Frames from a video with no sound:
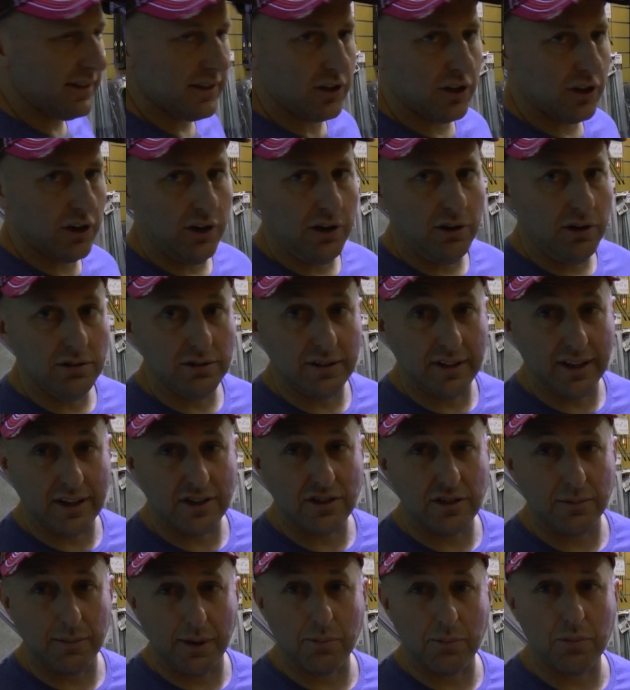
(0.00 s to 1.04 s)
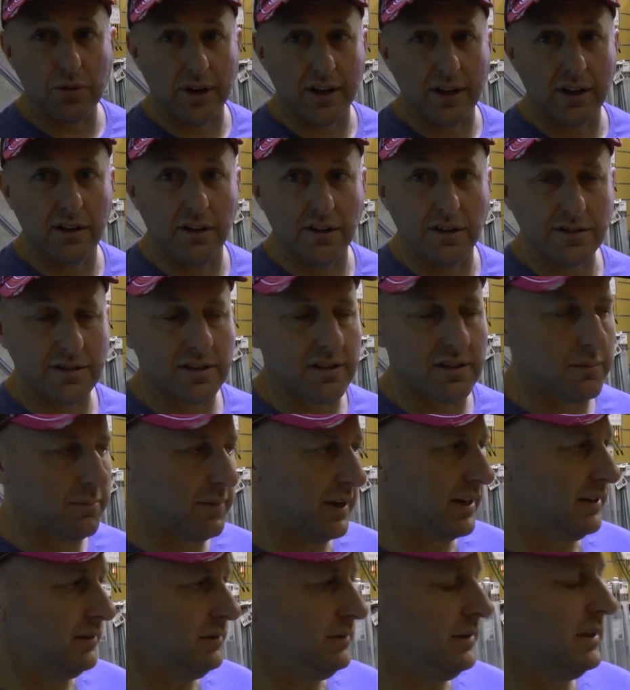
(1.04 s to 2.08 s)
the gold and they should be pretty close to the
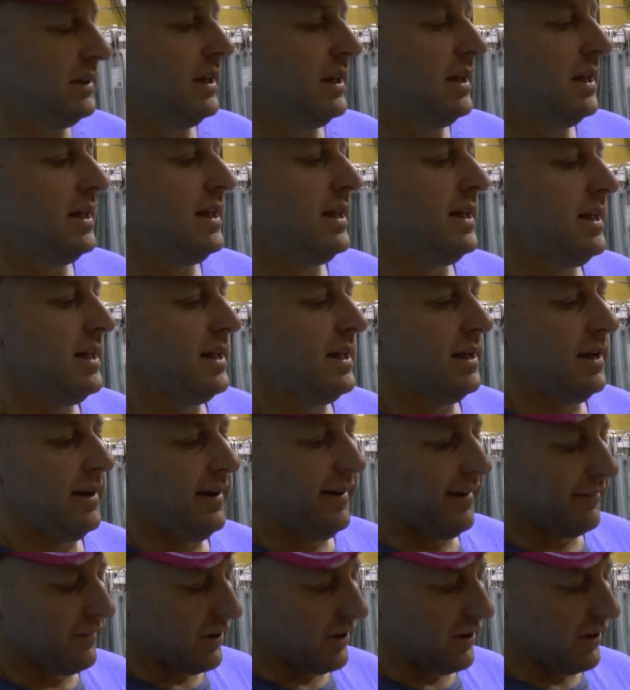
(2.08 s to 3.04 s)
middle. I've